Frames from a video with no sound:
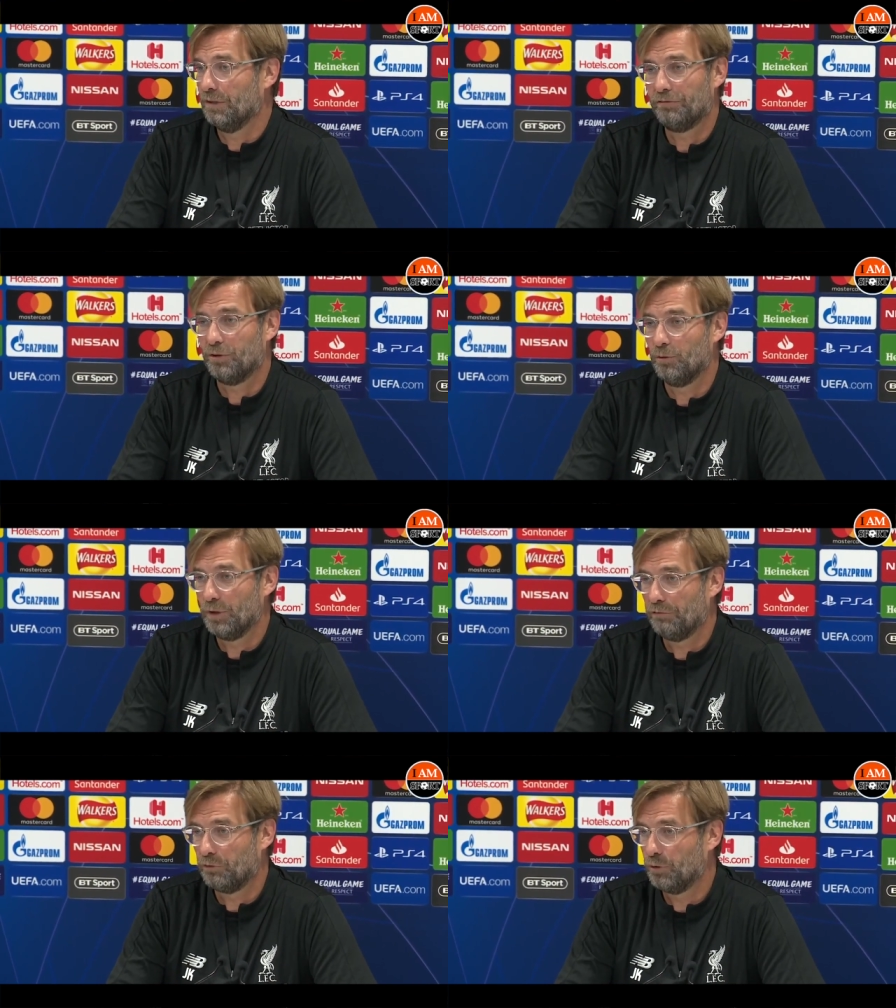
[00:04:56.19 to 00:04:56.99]
You have to
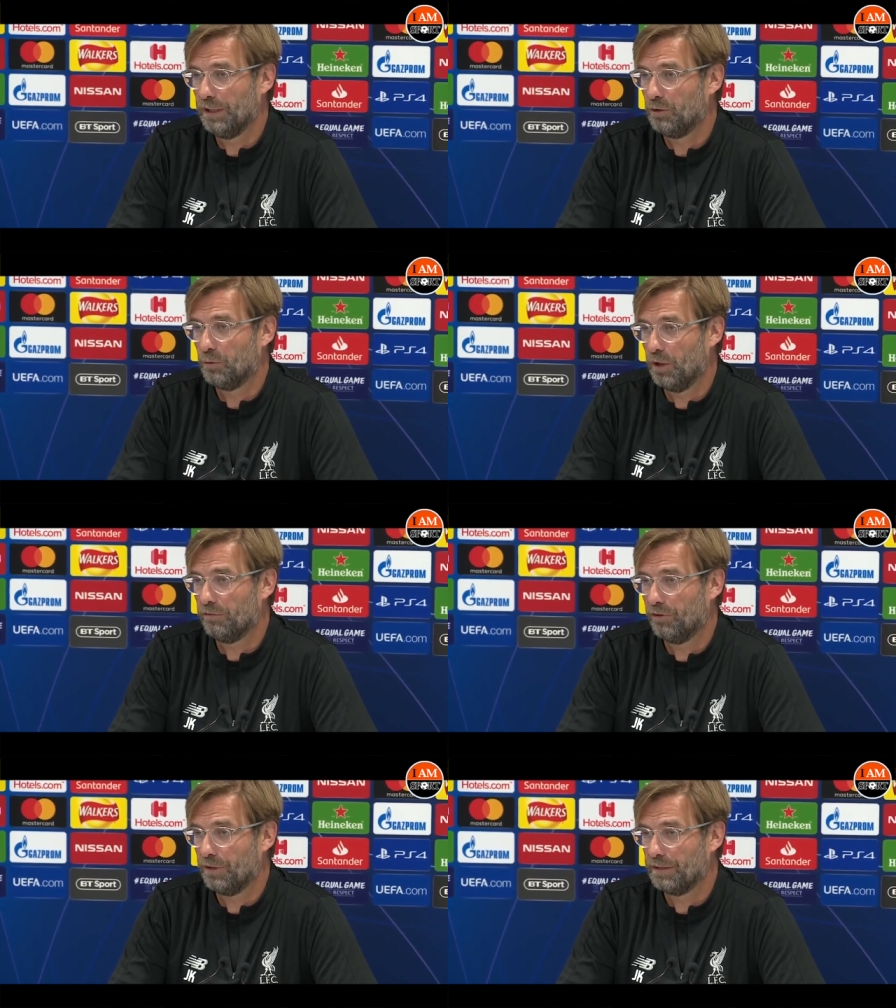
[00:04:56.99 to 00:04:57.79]
we have really to
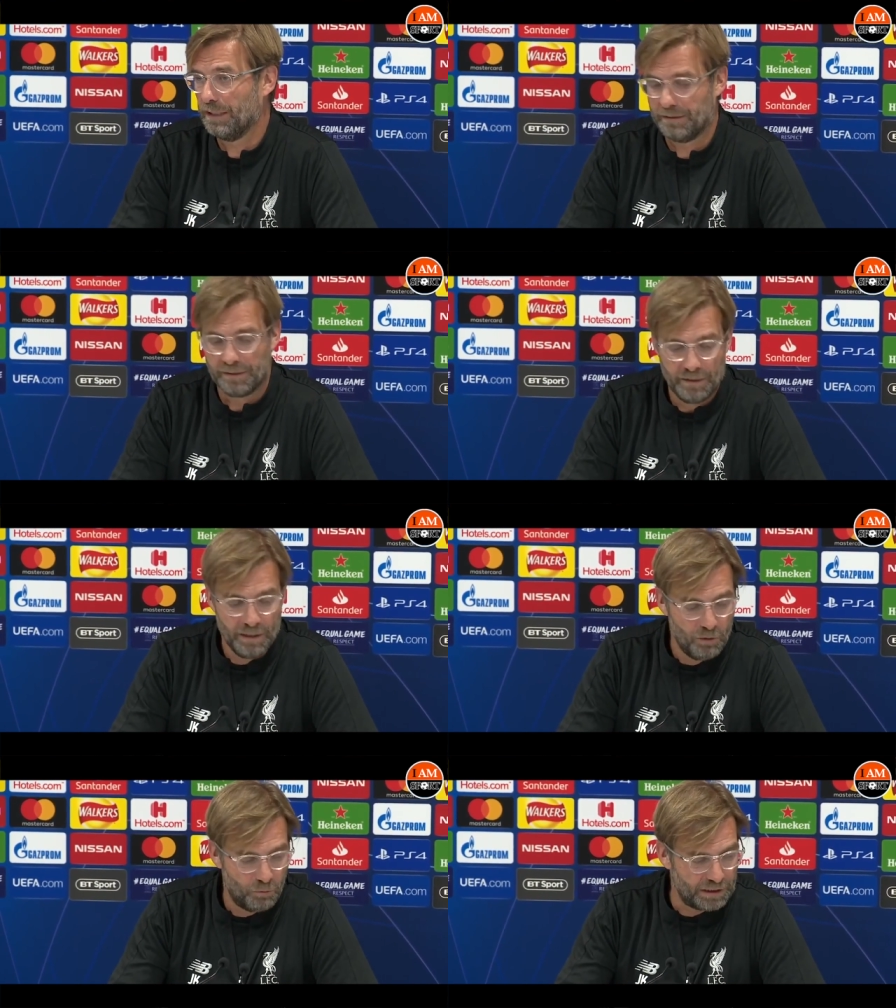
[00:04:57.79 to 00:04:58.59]
work for it. And
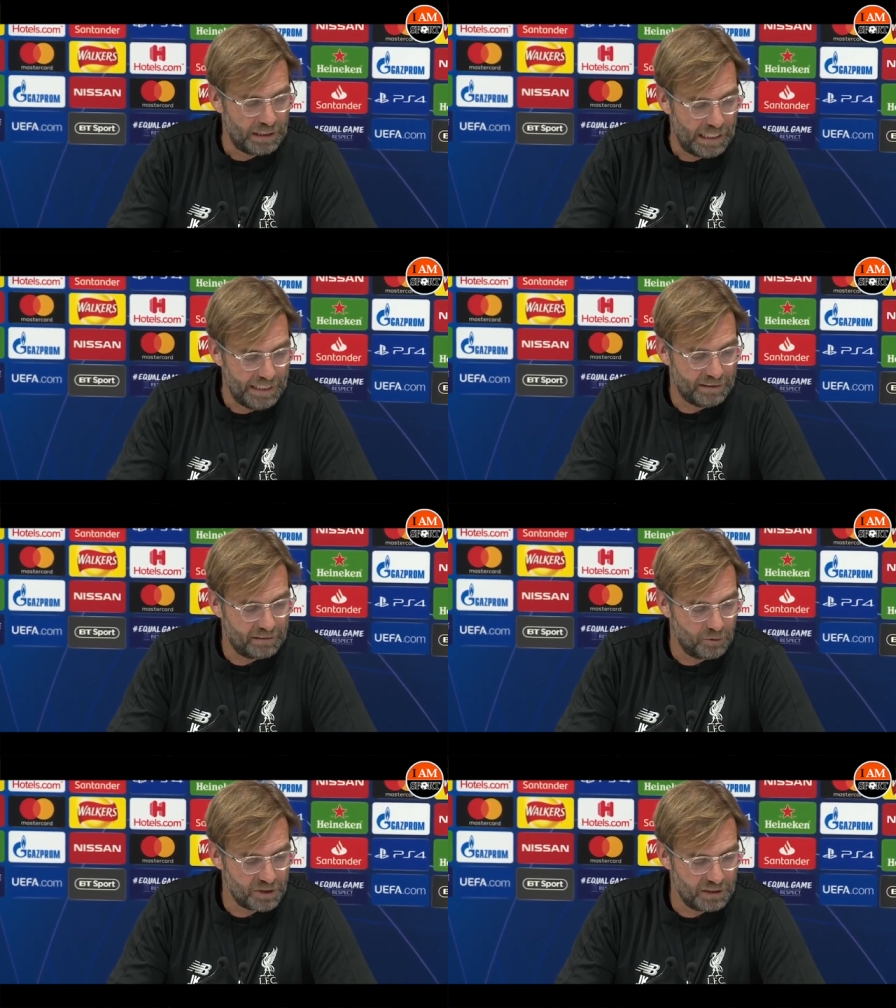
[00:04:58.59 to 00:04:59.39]
what I
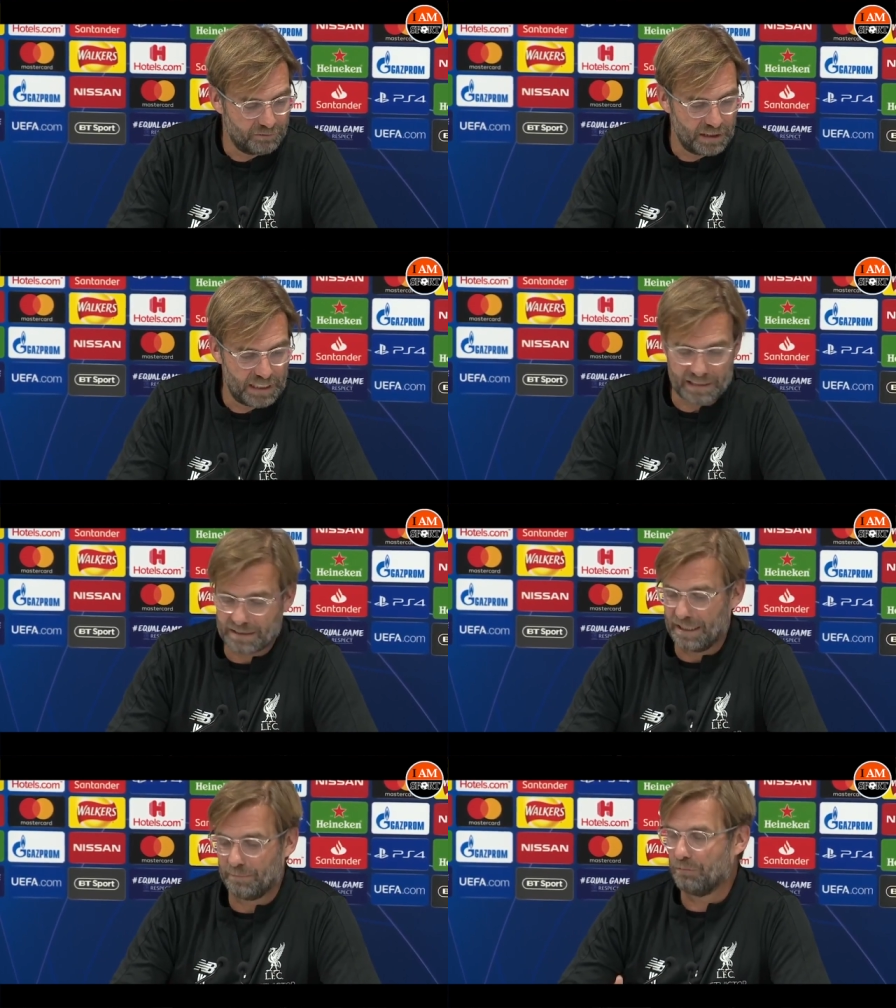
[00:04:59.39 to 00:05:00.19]
liked was after the
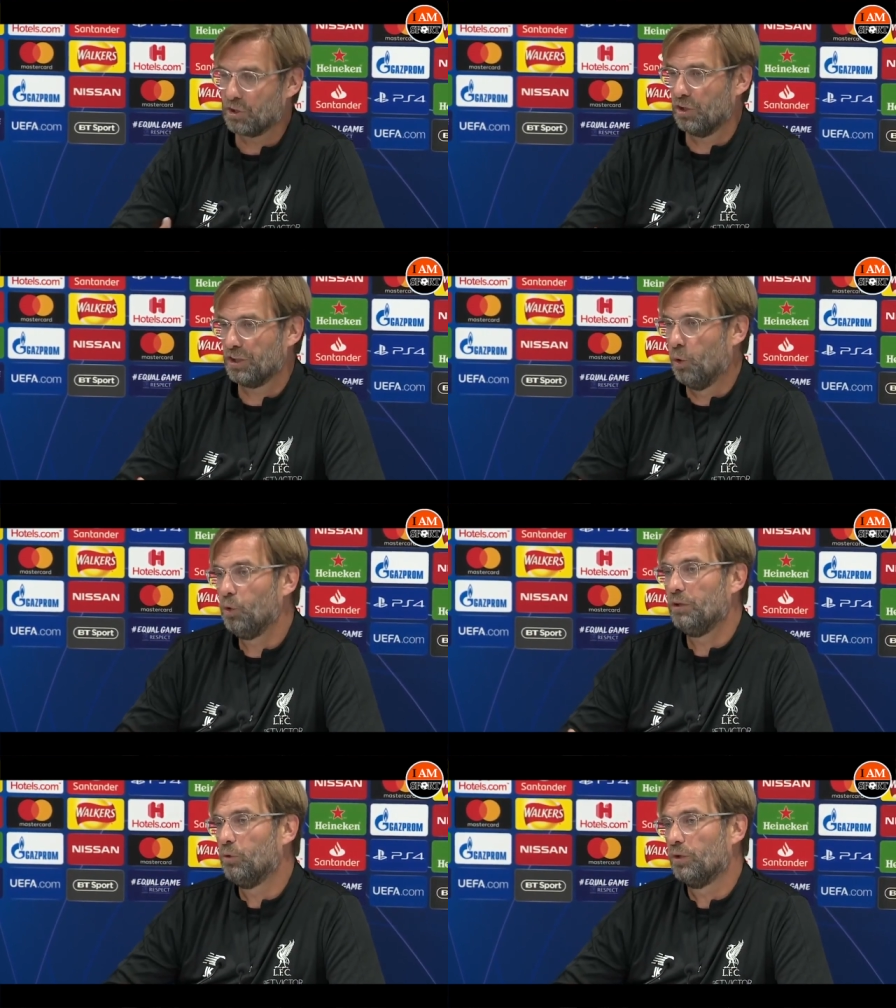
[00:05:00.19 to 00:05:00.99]
last game, I was not the
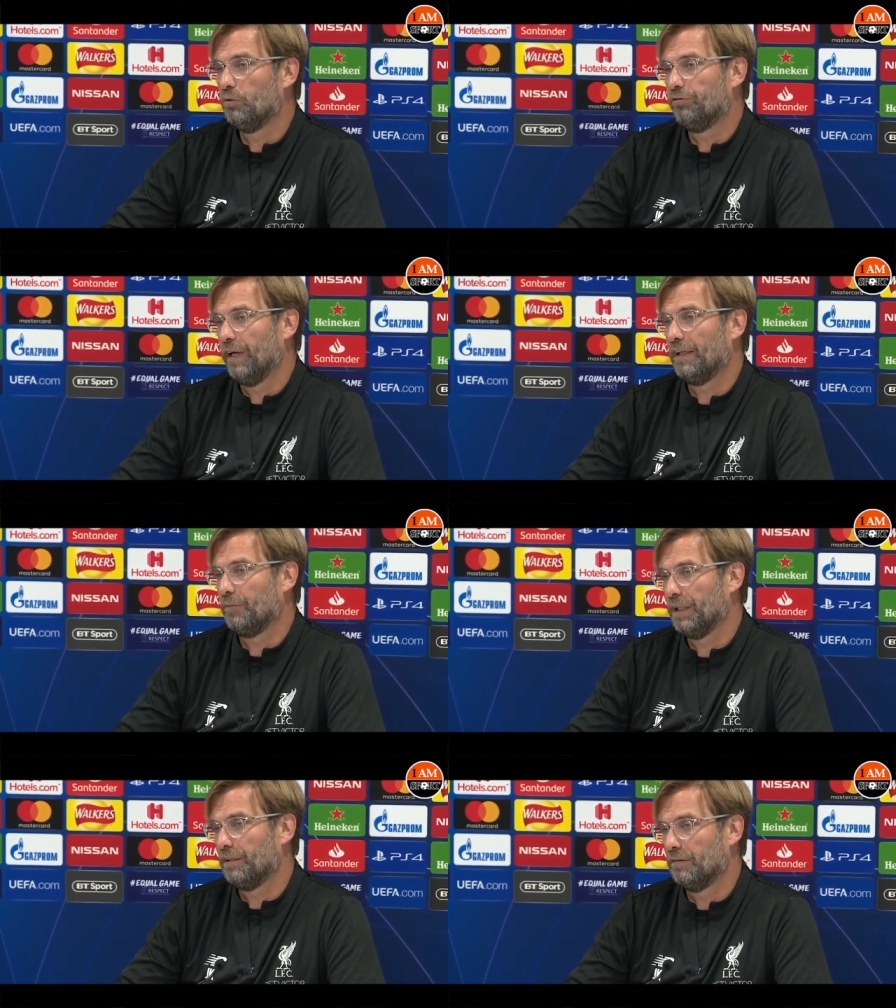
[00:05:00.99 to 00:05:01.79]
only one who felt a
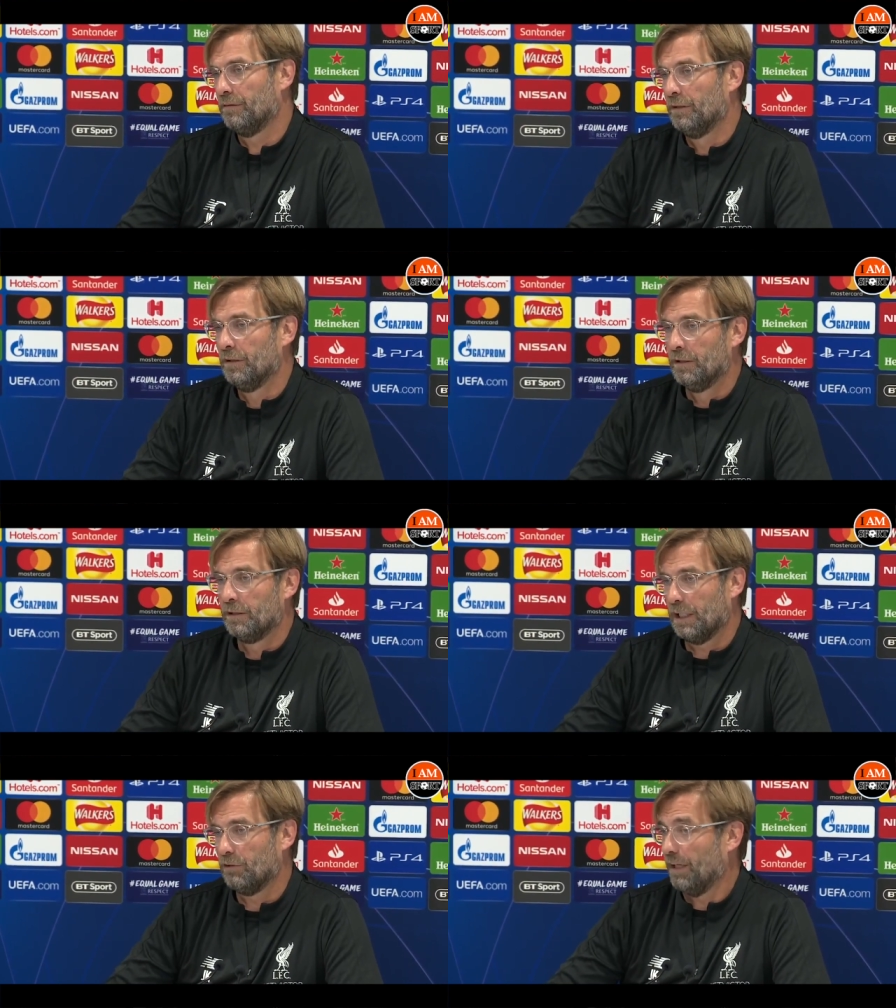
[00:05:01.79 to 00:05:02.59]
bit
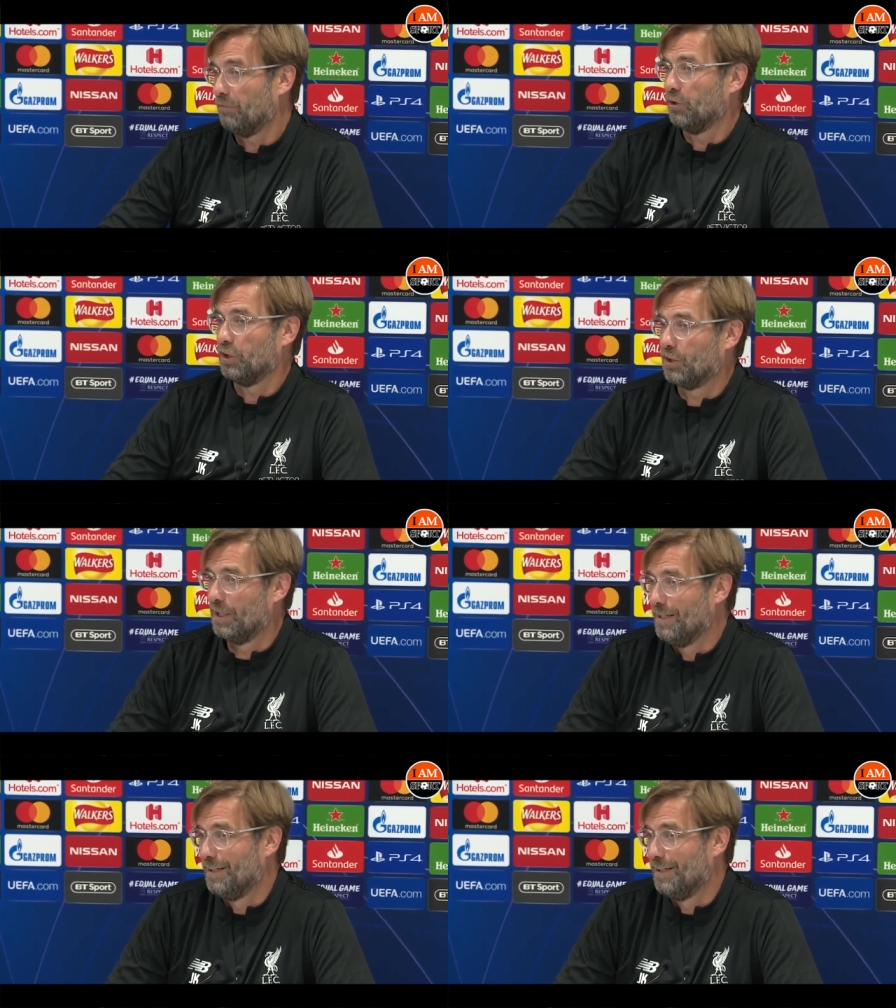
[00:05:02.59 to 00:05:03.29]
kind of average